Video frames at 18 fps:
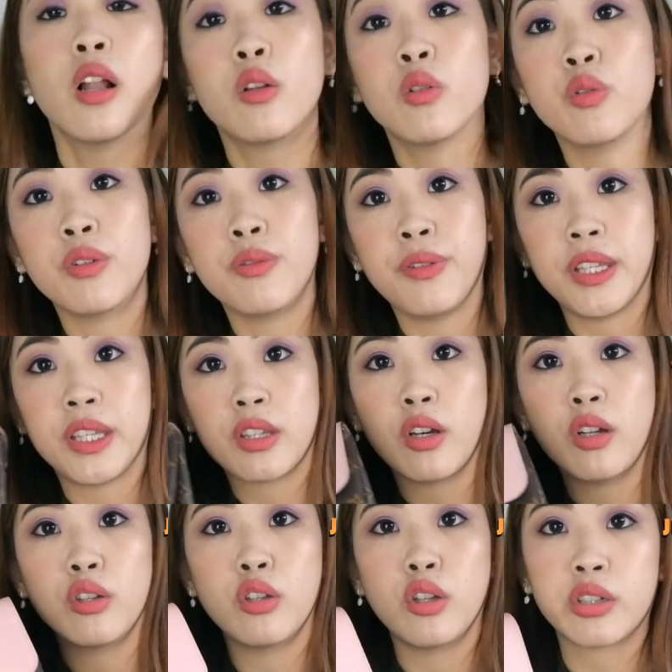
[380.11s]
Louis
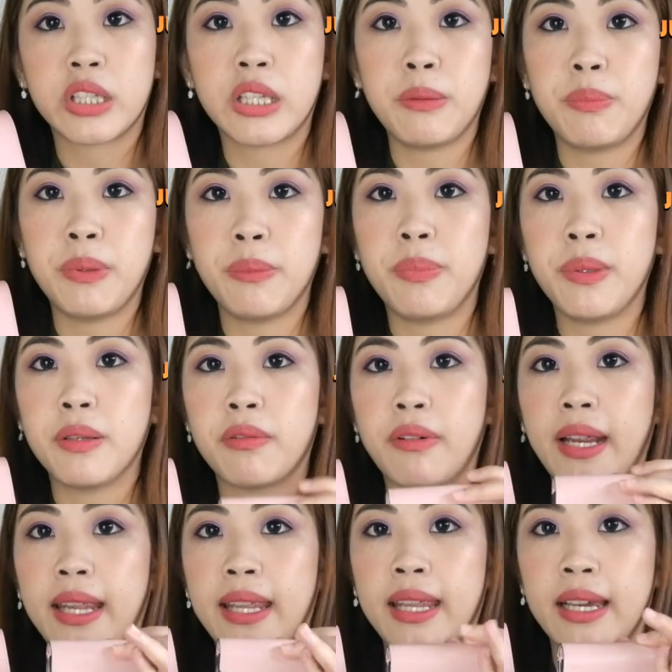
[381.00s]
Vuitton Locky BB
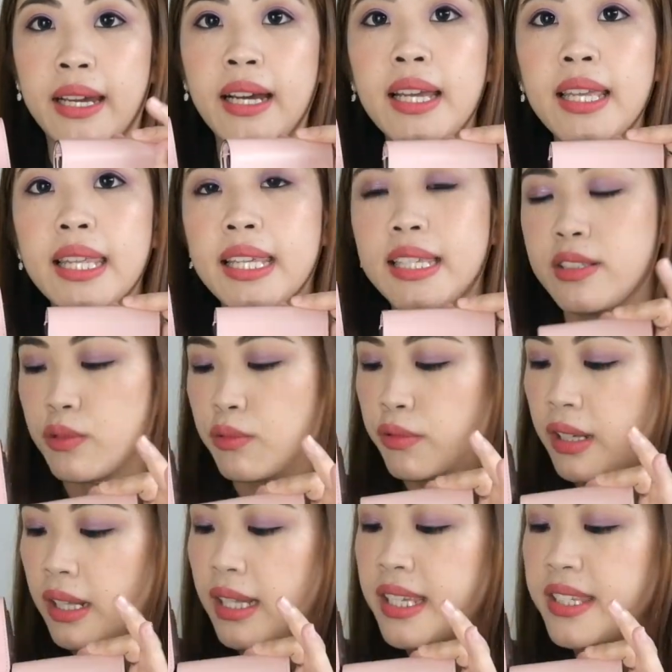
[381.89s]
right here is
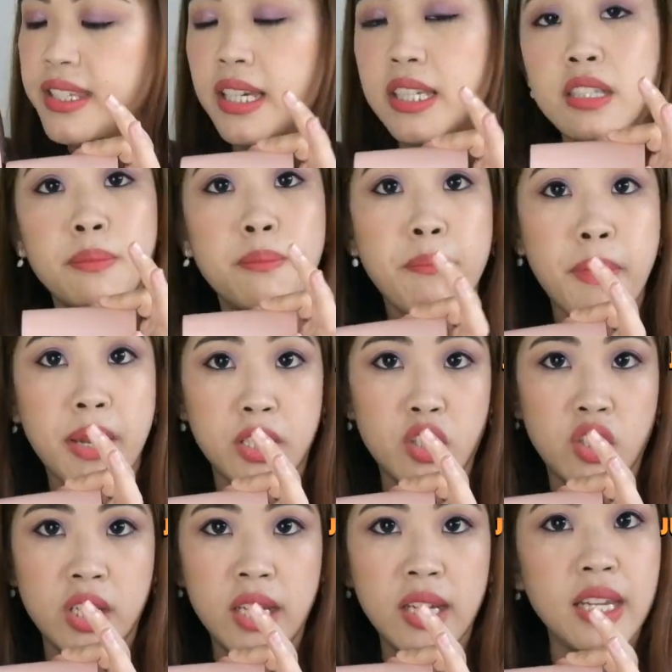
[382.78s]
really just
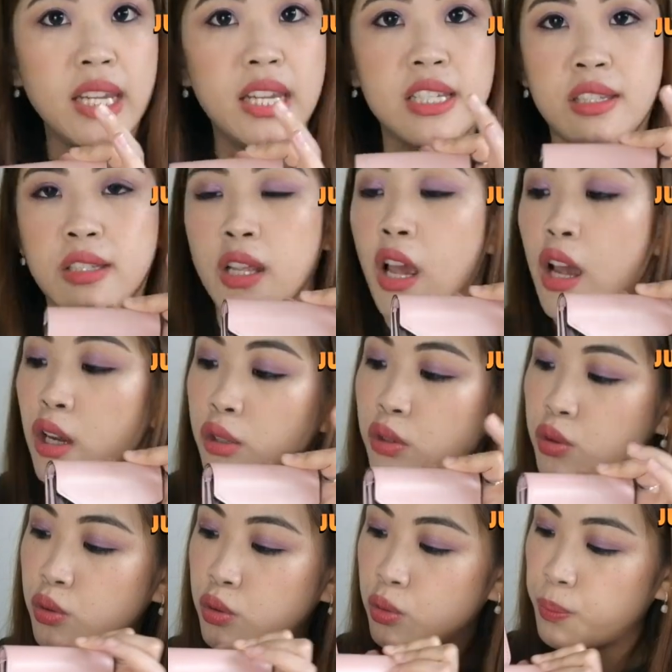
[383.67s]
matching it's
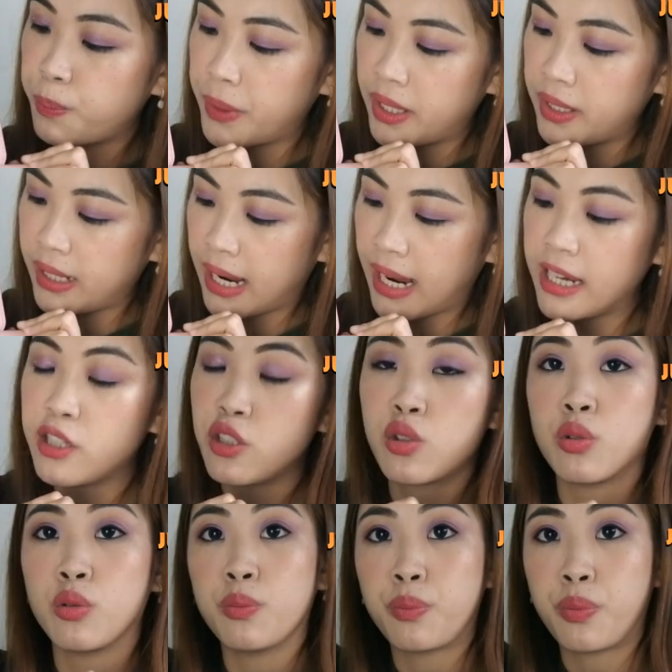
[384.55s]
super
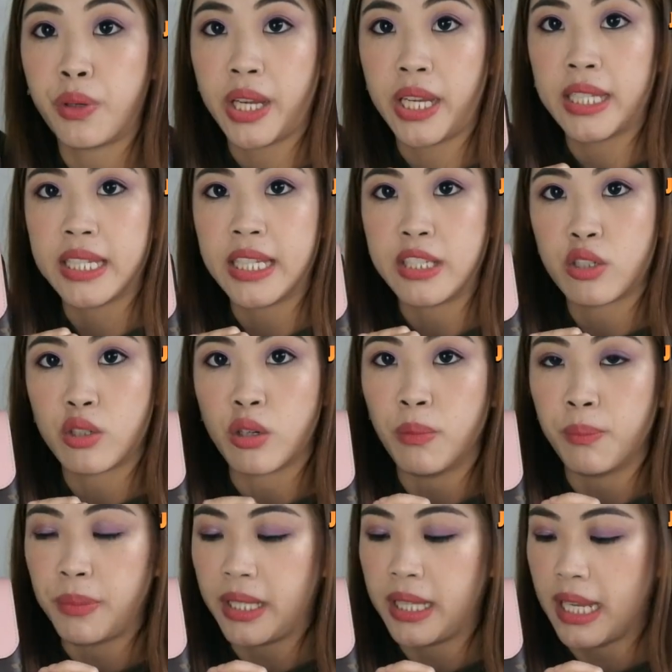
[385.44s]
nice to bring this
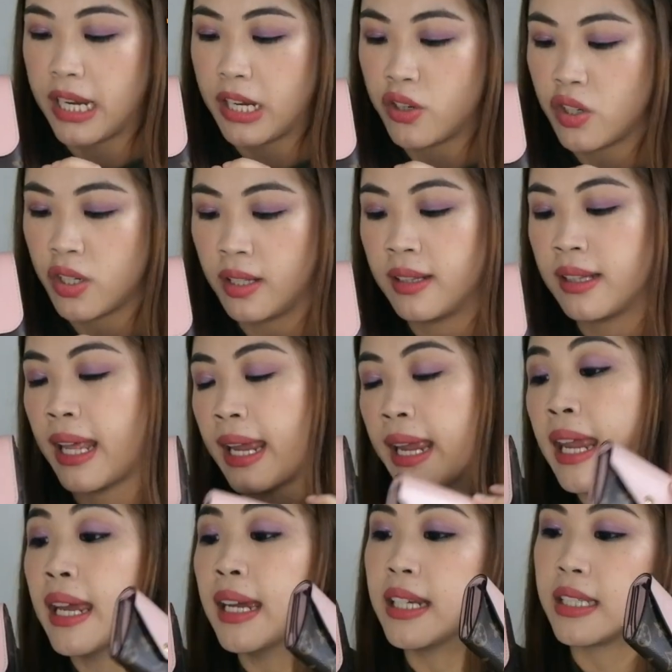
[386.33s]
combination
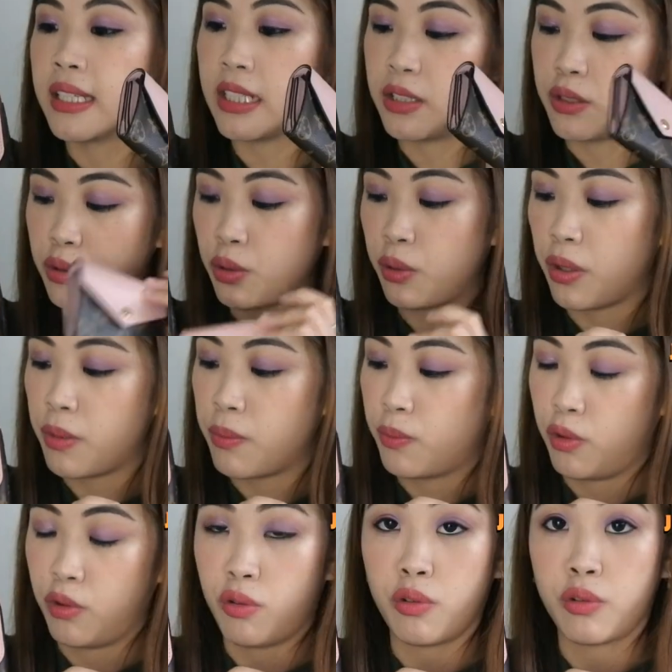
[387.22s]
like the Zoe
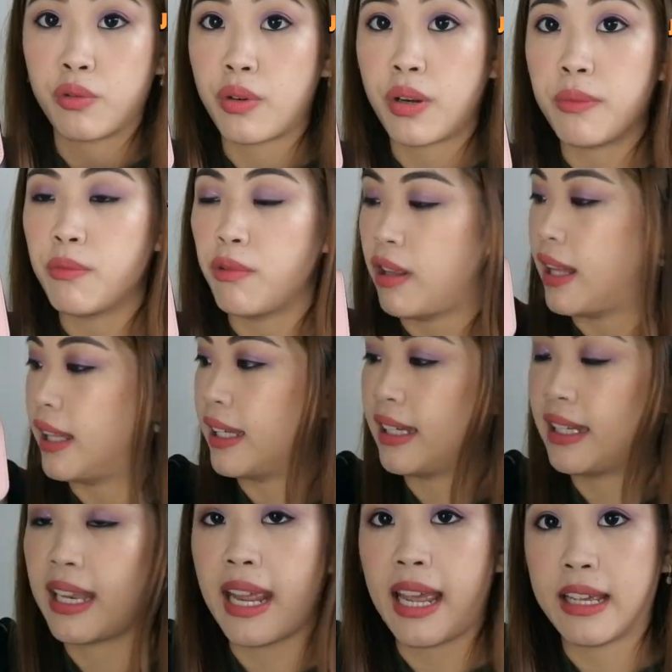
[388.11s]
monogram
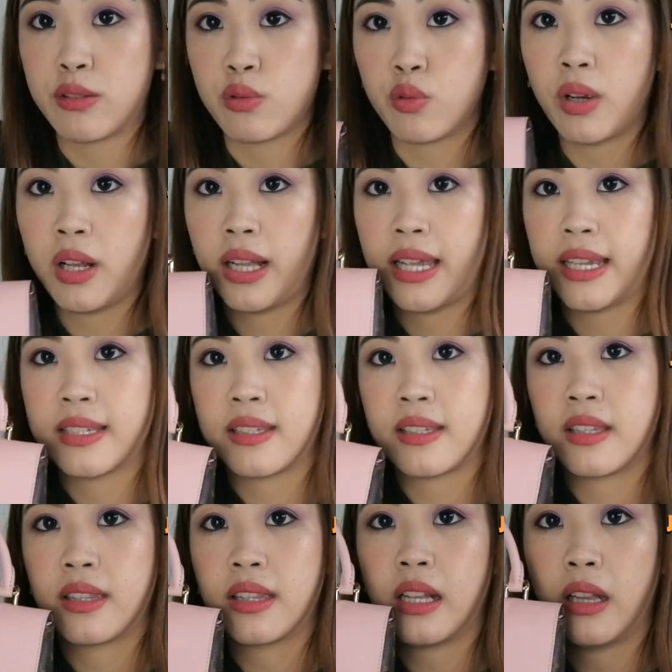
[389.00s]
wallet as well
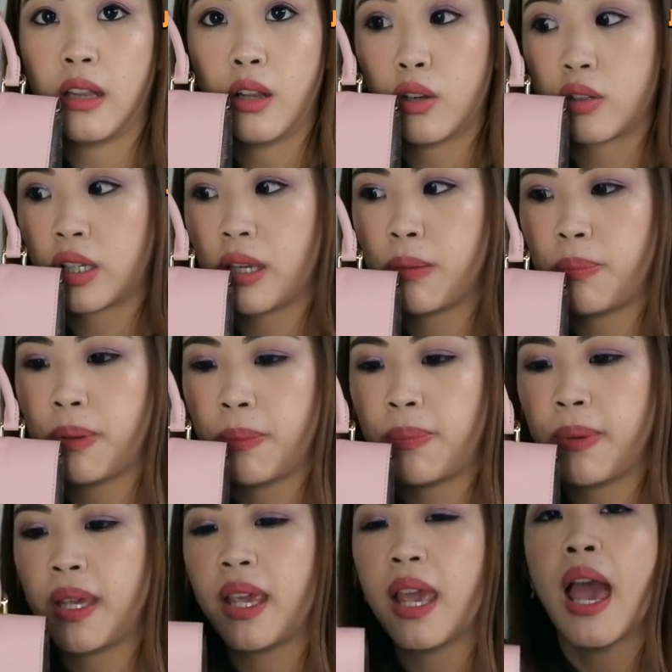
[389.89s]
as the Locky
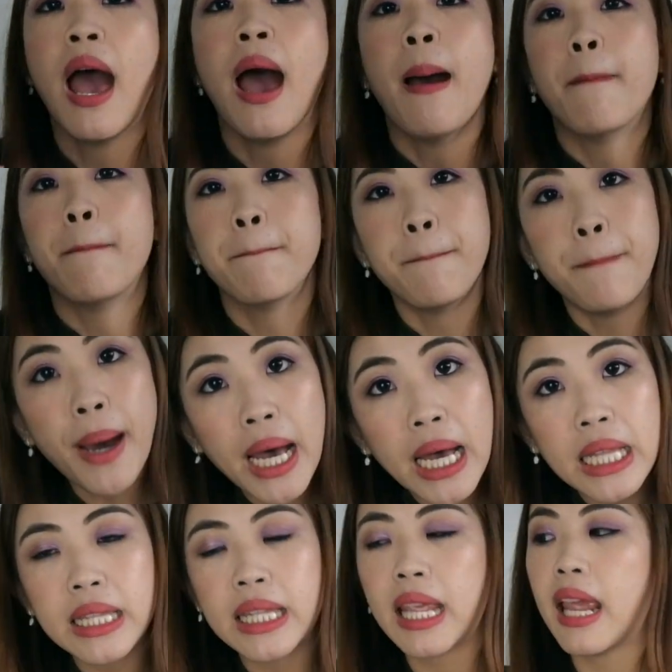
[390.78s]
BB
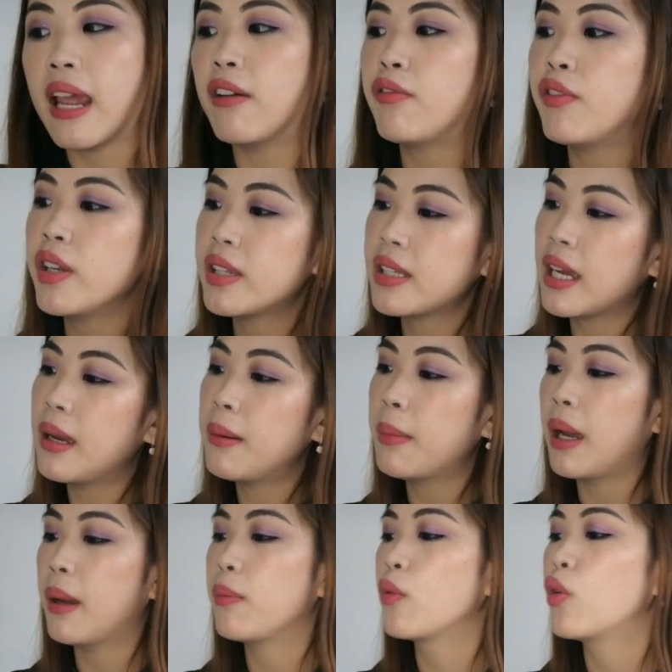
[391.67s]
but every
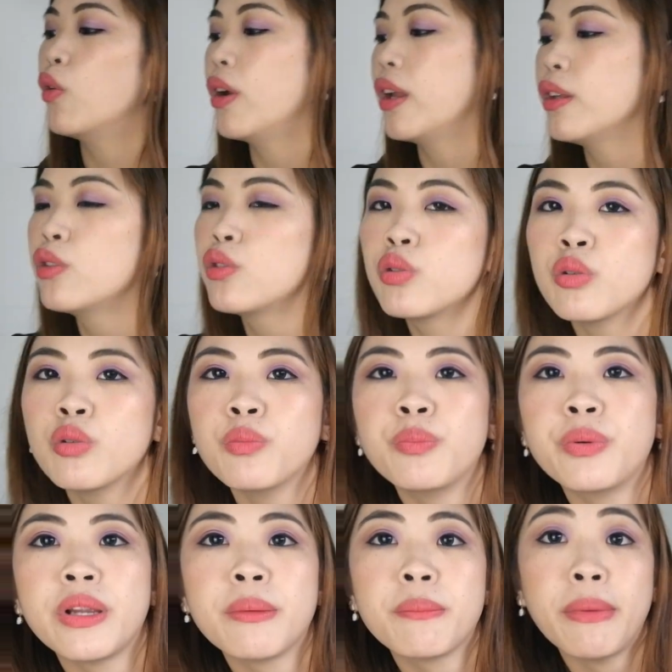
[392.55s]
time I'm going to
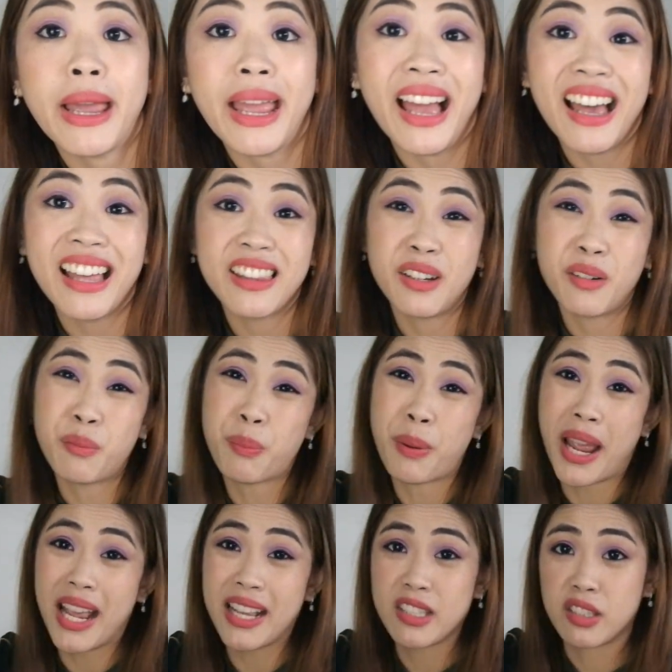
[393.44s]
bring my other
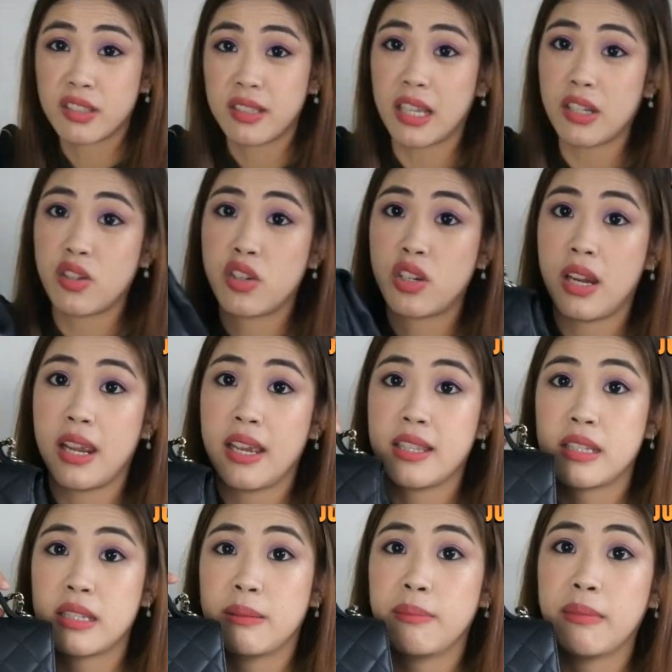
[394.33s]
bags such
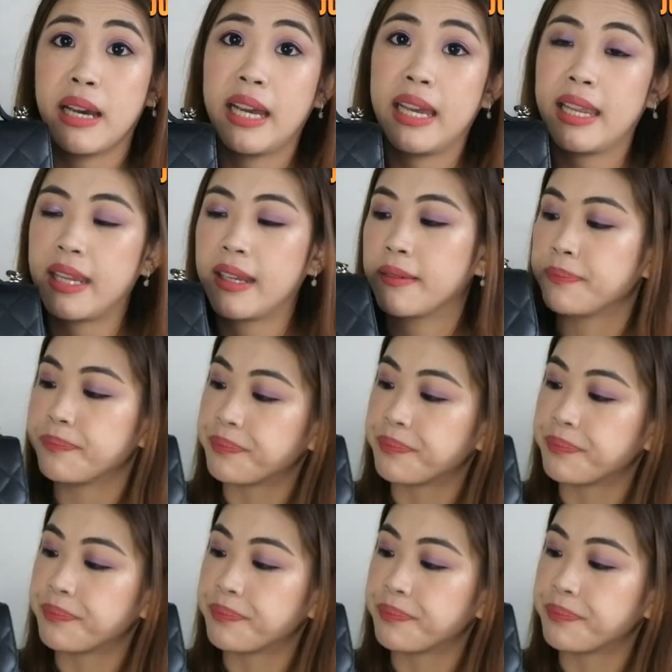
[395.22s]
as my